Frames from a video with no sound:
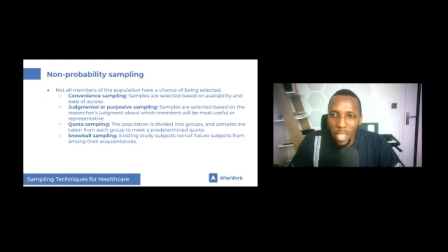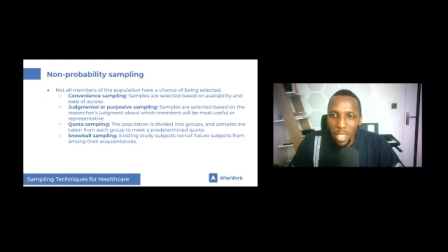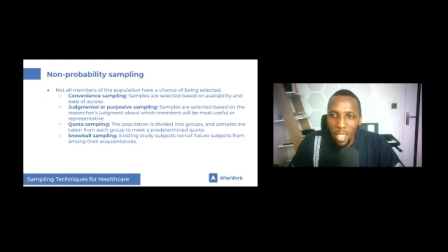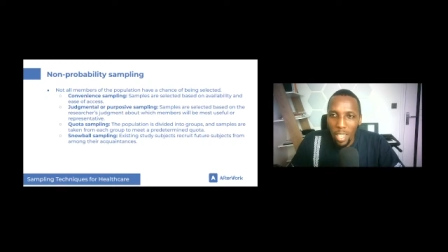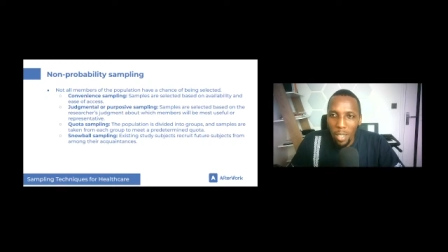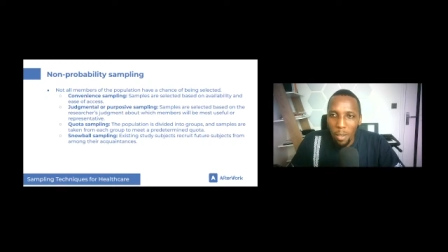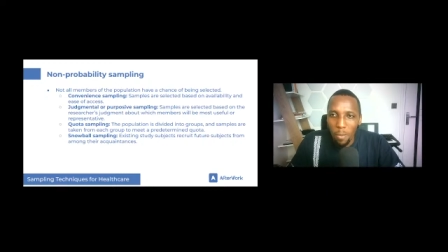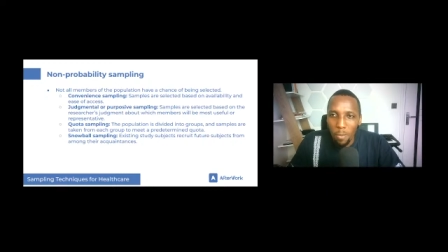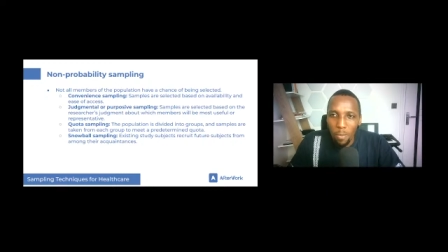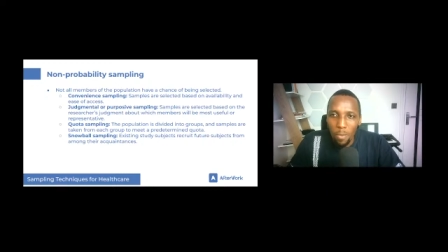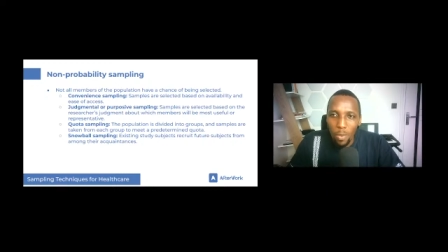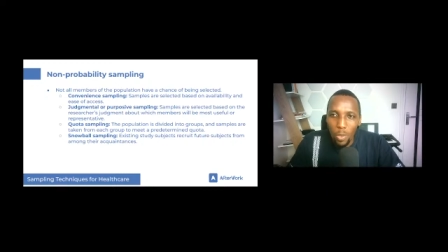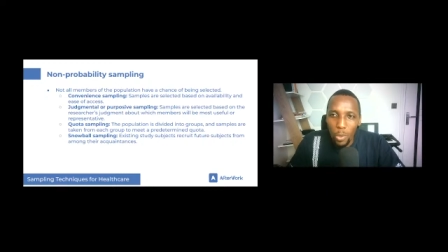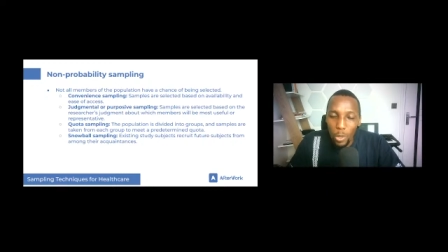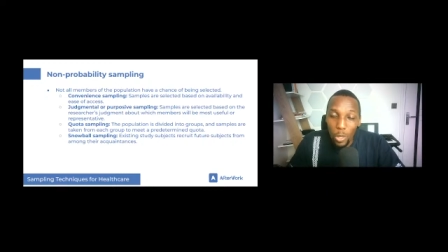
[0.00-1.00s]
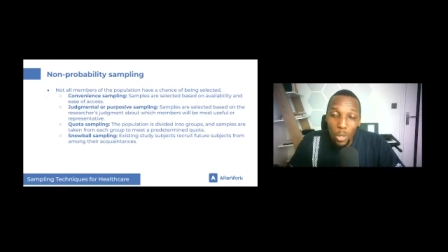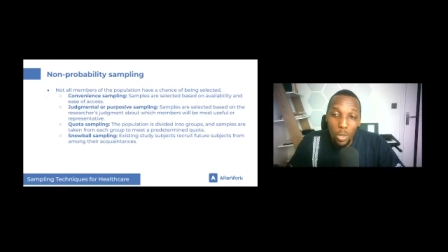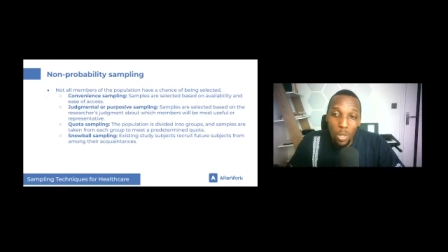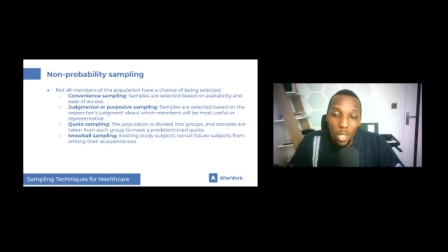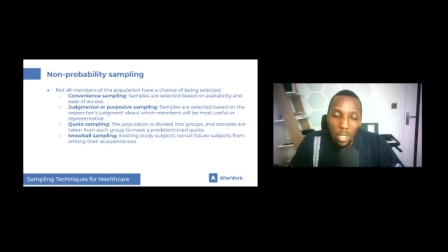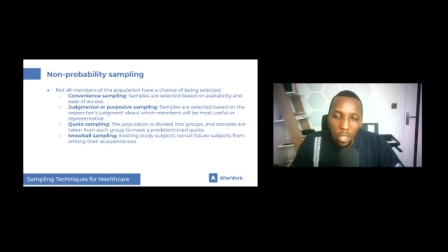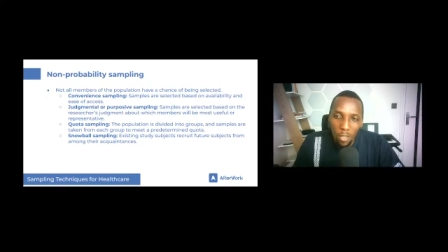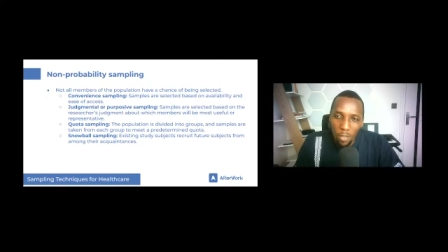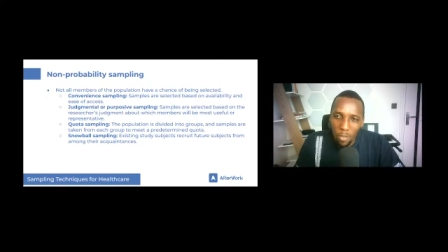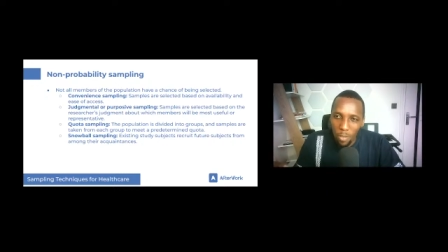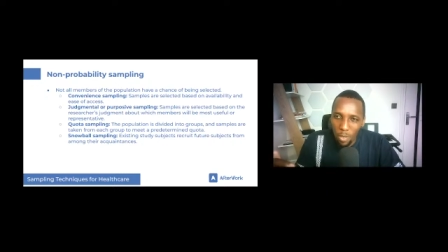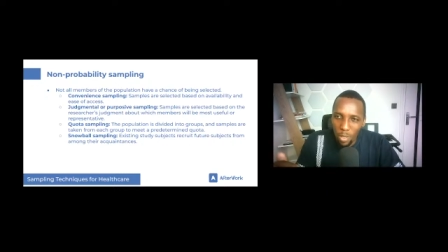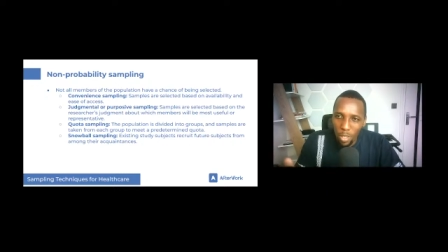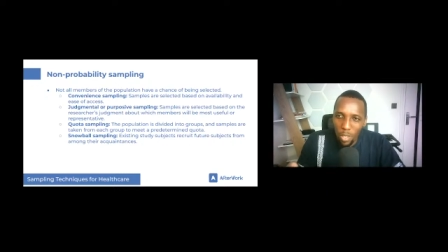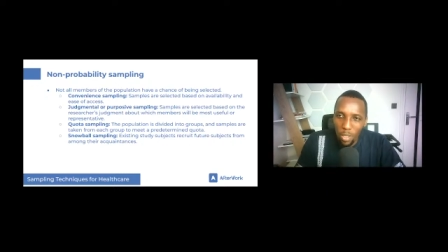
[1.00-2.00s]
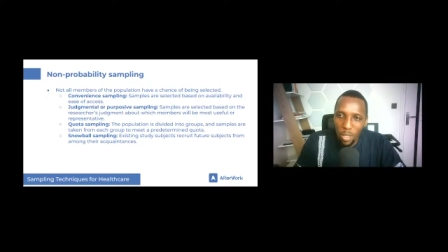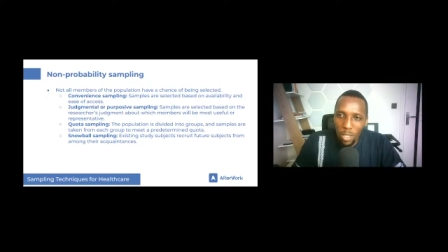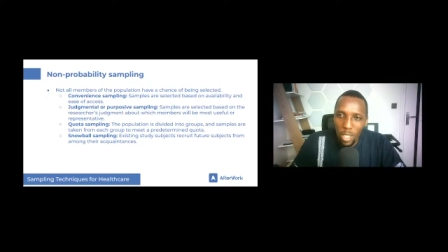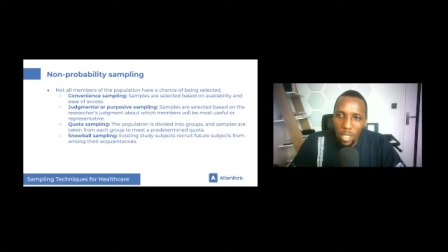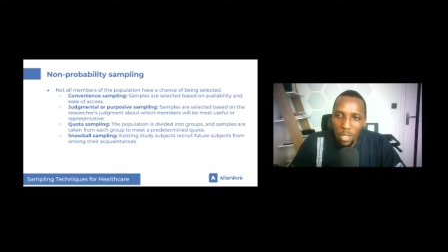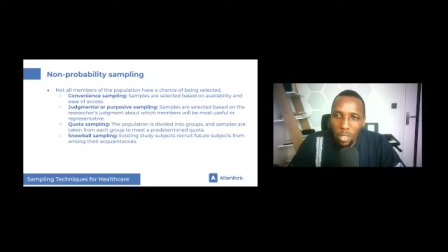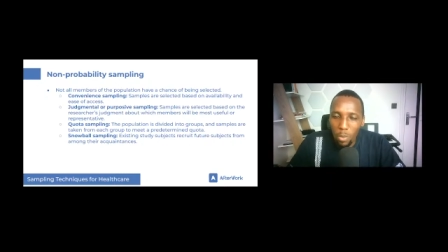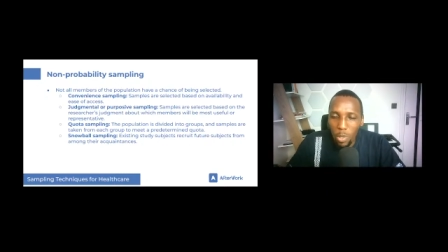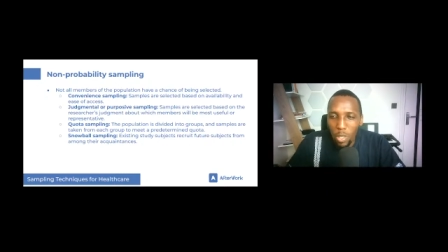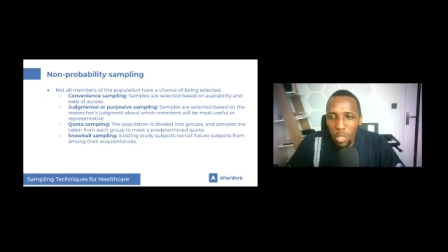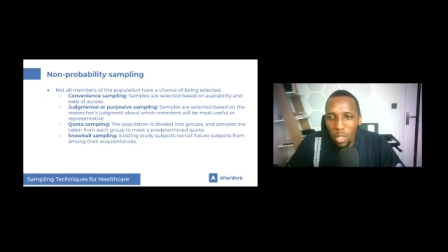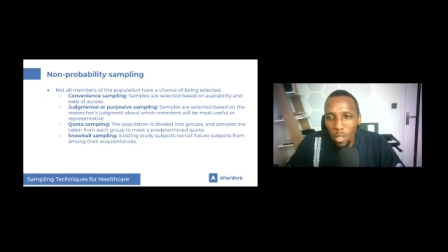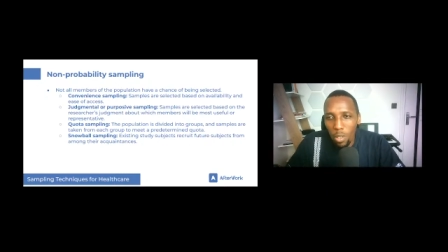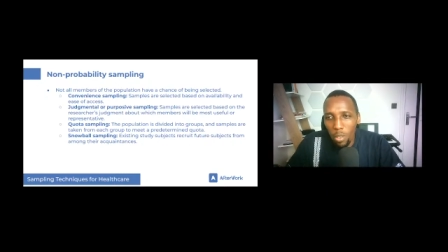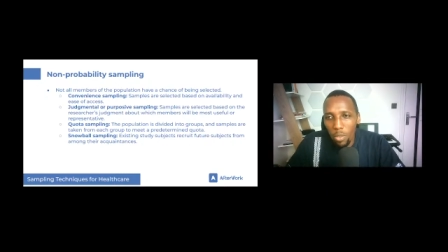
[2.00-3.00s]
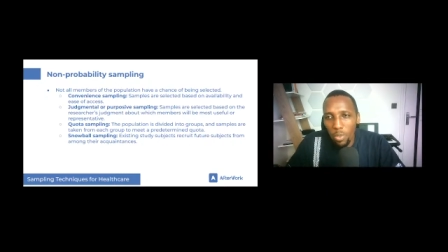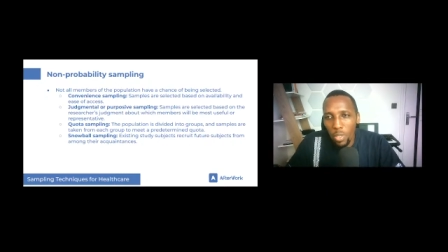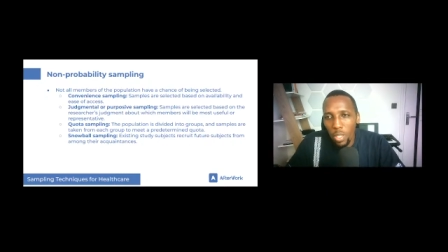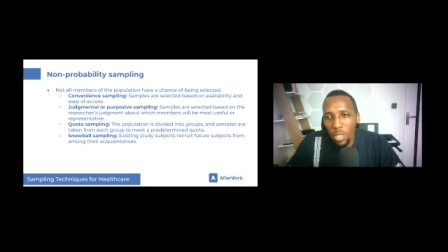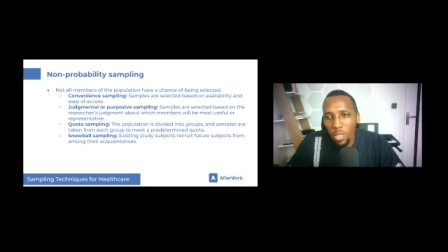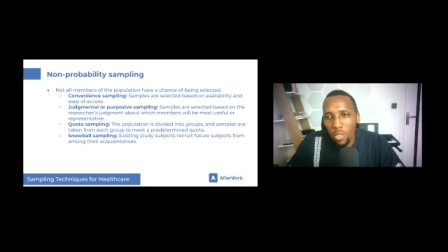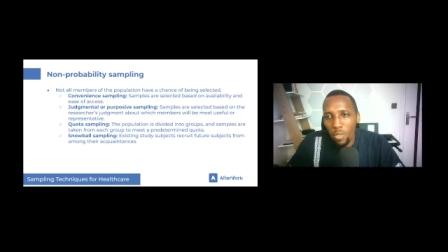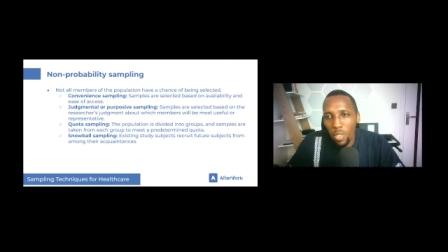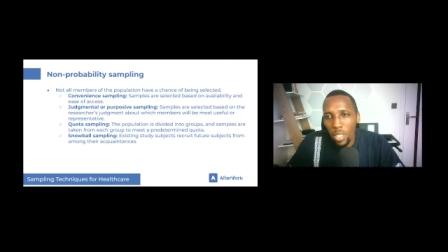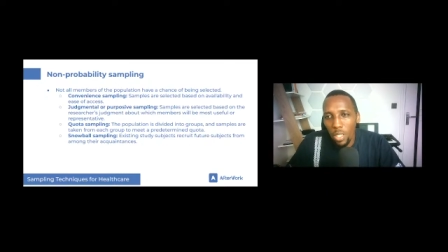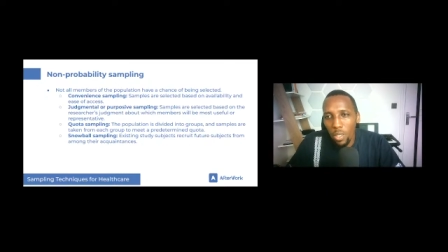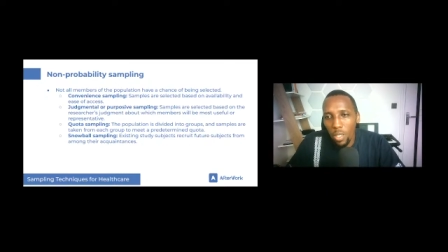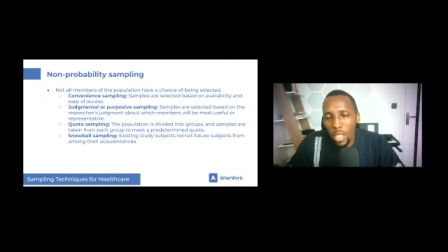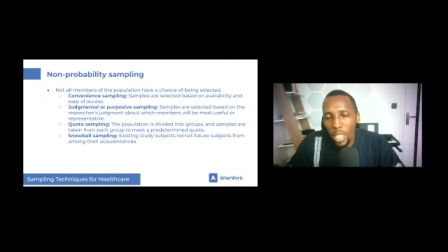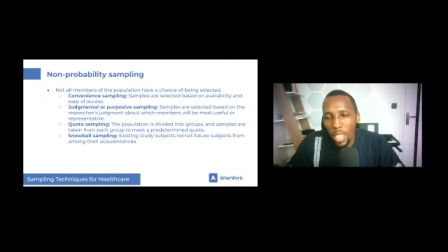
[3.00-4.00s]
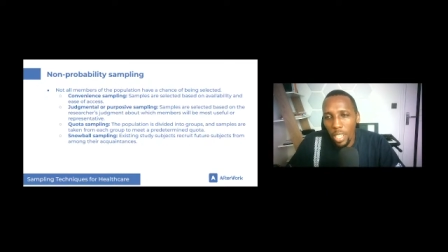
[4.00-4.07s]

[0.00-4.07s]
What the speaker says: go to the description of this video